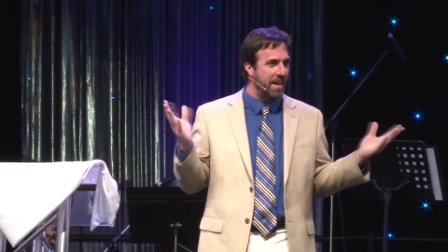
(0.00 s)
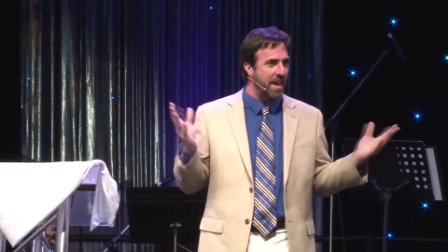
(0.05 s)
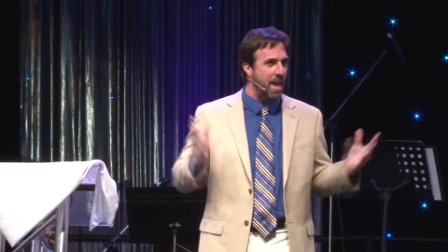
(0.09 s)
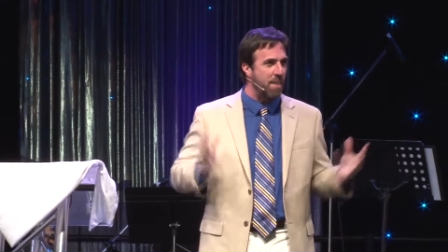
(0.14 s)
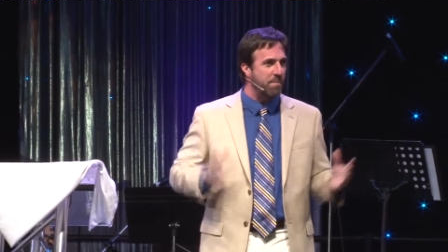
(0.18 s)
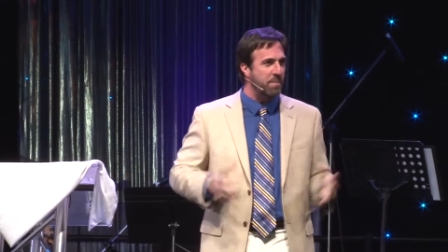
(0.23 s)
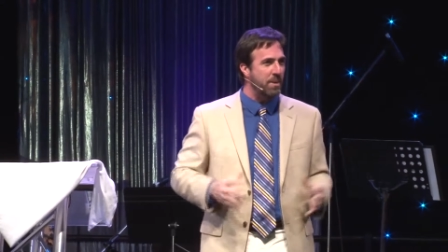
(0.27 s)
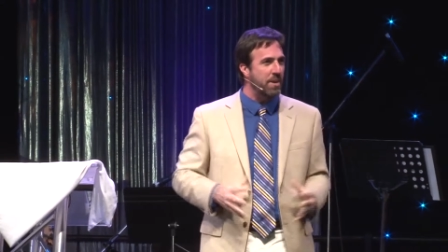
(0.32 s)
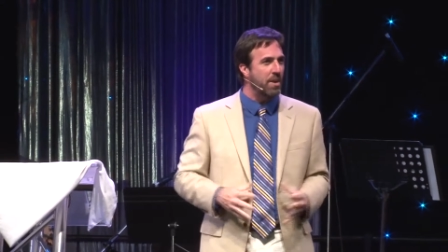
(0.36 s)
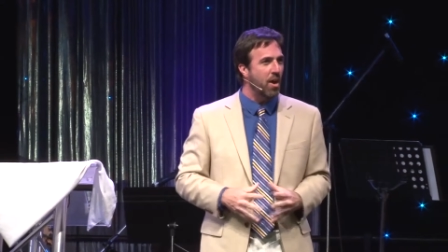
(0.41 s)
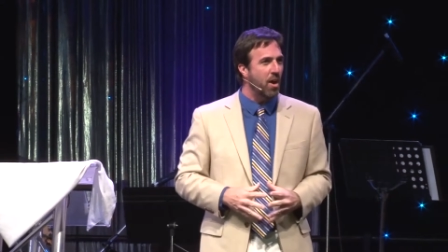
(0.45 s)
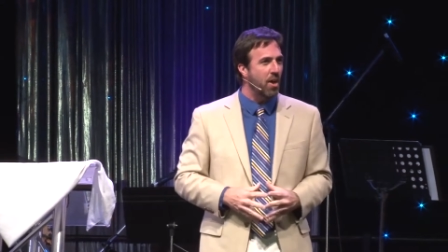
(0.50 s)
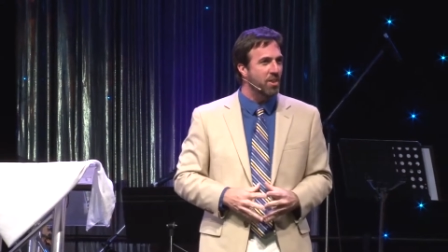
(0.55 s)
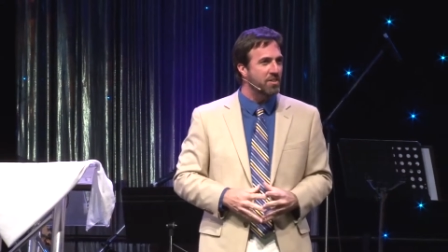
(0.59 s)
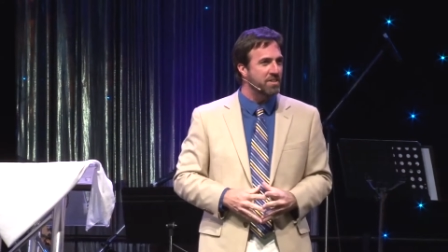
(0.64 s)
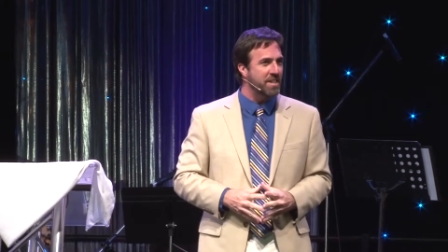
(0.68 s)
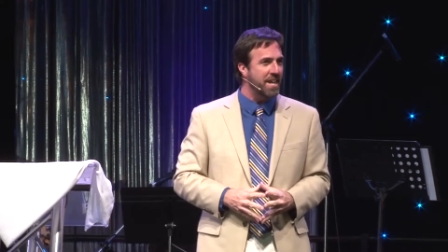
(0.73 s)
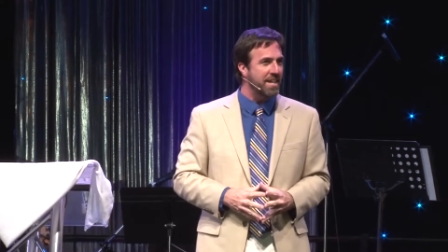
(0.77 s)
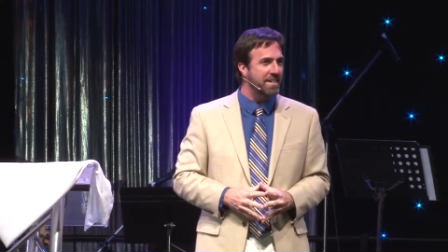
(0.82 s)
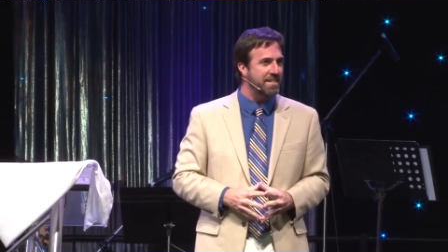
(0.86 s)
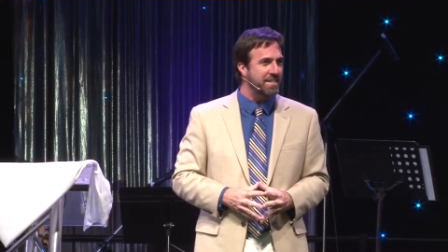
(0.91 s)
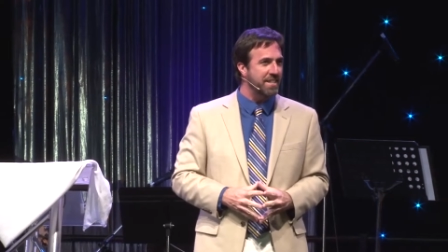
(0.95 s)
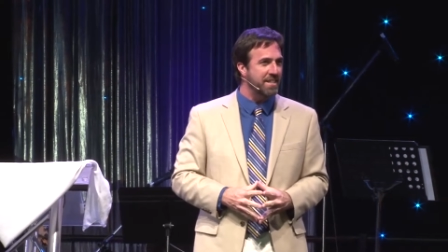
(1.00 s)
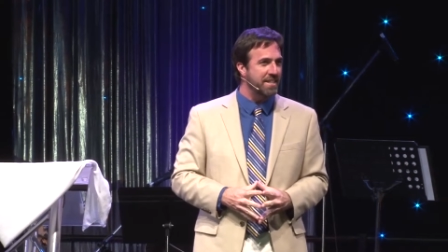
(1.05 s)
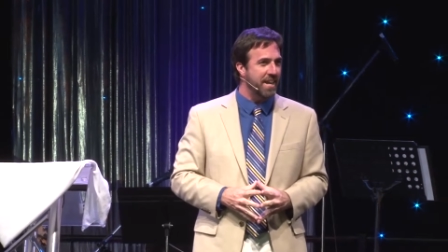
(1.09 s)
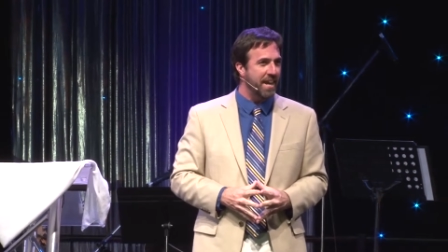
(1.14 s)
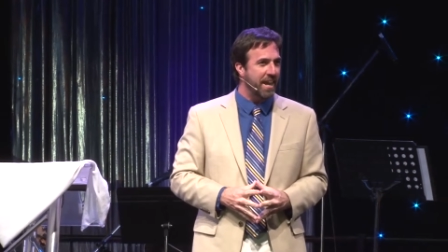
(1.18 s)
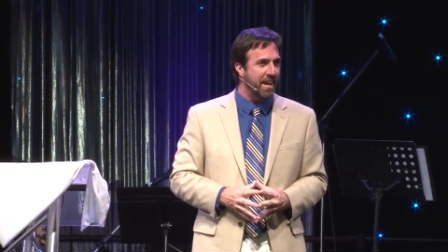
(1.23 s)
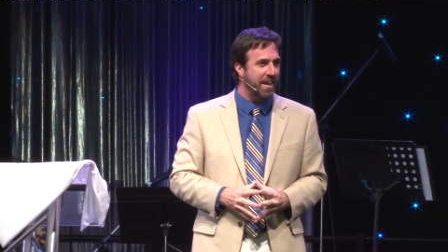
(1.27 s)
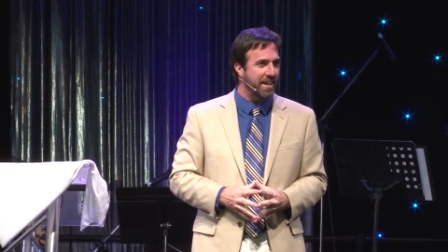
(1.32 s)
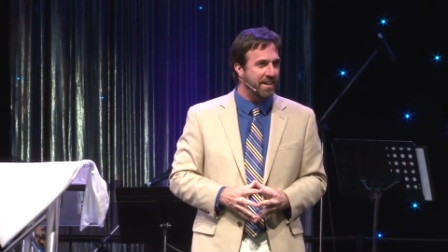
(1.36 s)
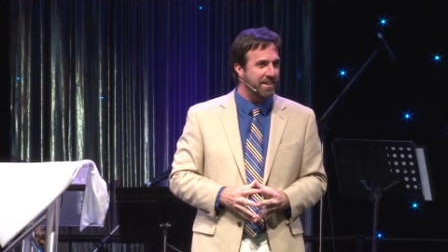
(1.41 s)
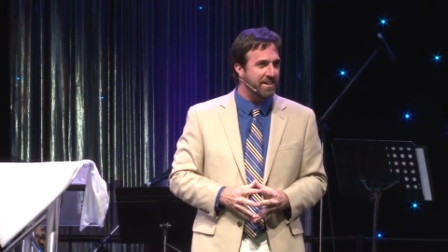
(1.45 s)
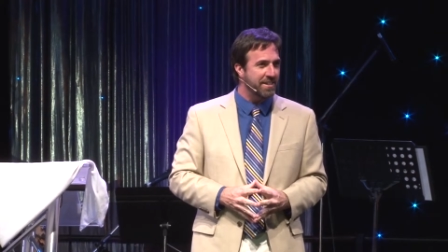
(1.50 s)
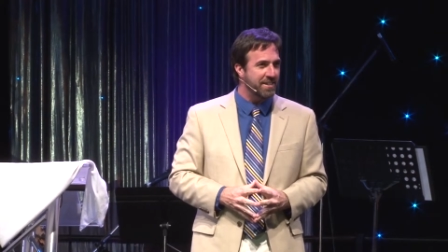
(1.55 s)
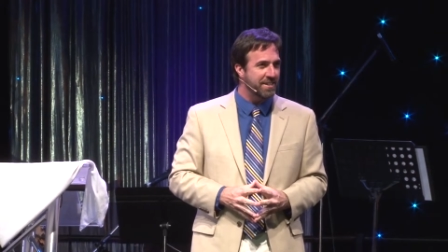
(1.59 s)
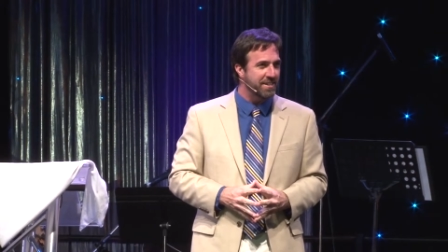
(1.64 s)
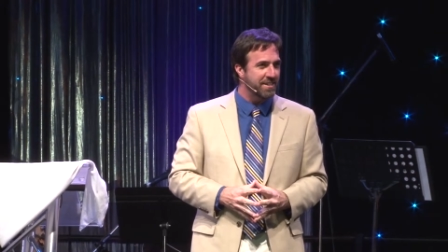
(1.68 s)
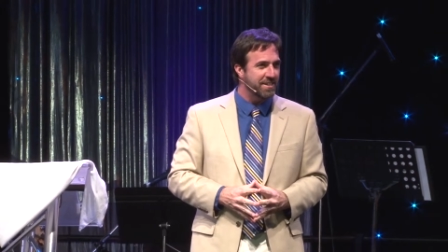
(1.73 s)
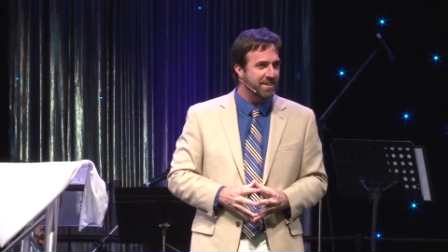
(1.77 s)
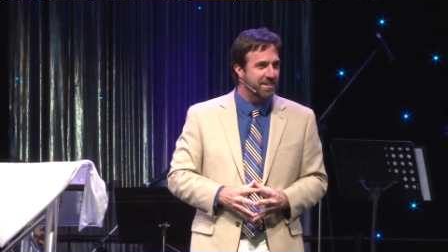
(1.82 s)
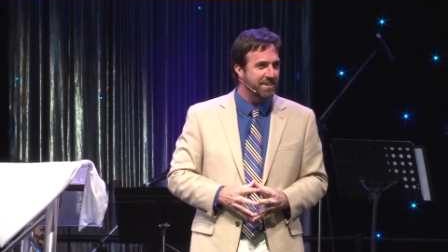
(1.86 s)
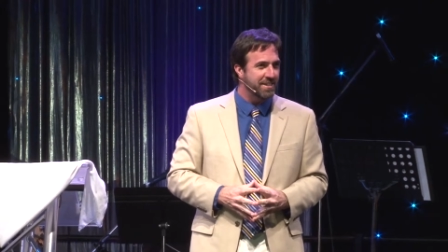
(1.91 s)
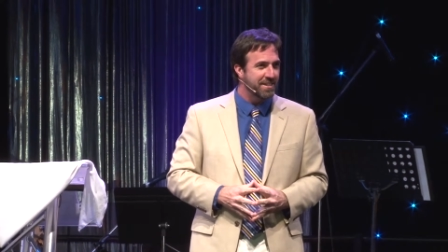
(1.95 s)
happen all day today.
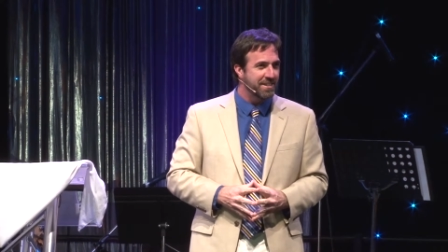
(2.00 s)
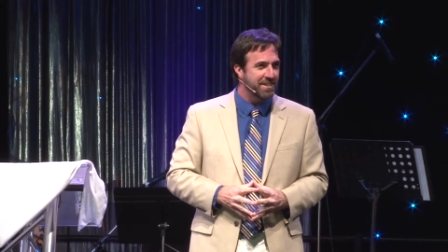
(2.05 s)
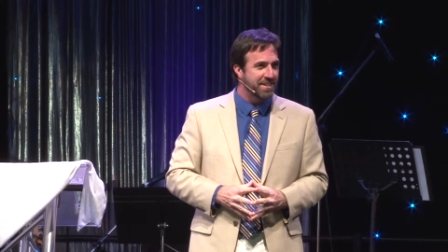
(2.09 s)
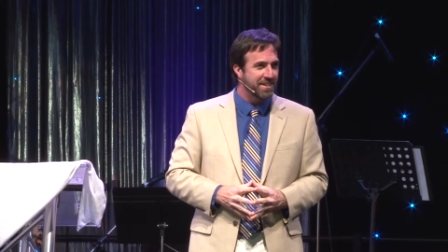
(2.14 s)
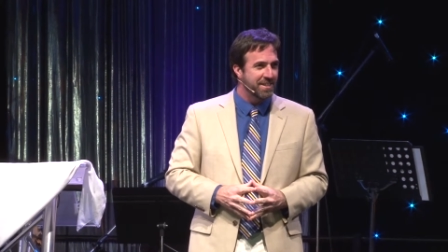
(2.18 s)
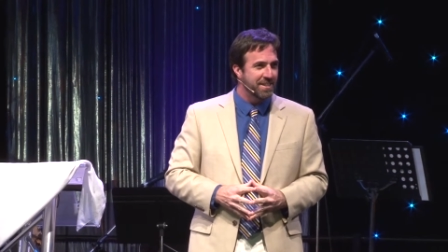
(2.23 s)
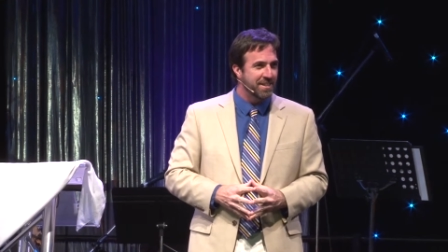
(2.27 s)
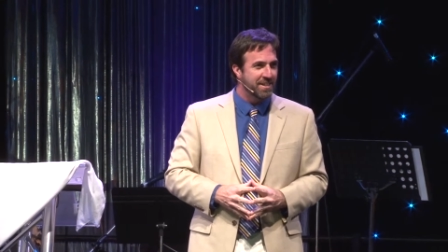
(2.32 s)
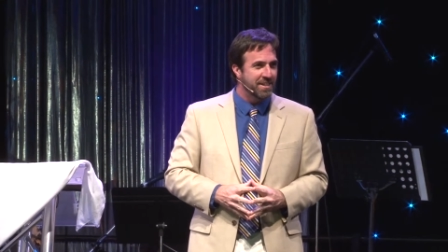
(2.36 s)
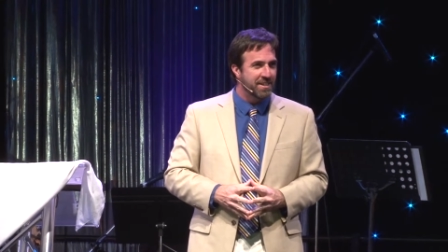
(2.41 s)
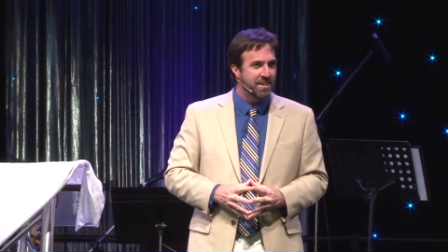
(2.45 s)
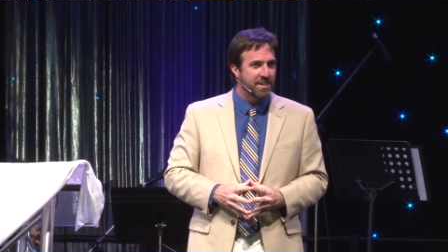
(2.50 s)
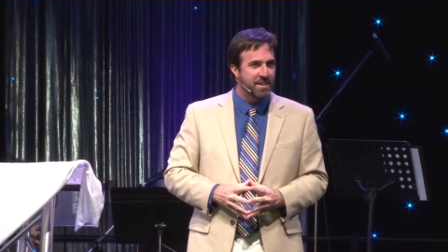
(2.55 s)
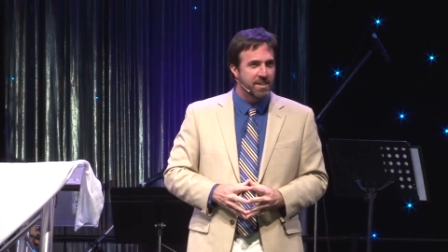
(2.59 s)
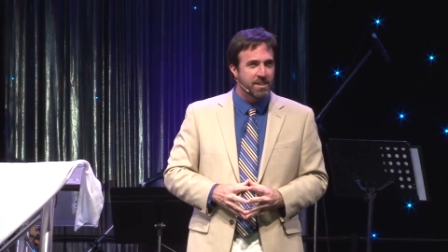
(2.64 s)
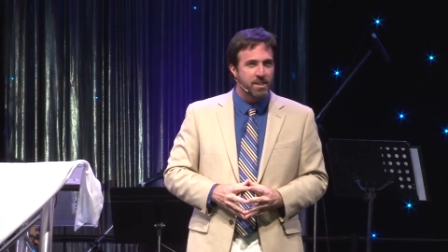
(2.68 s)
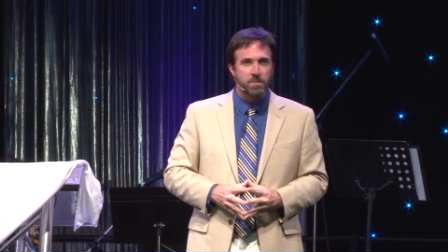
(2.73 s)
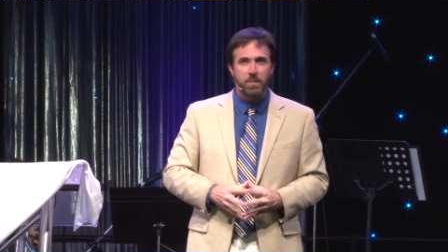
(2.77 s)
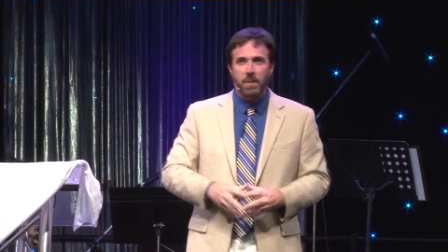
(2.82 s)
It's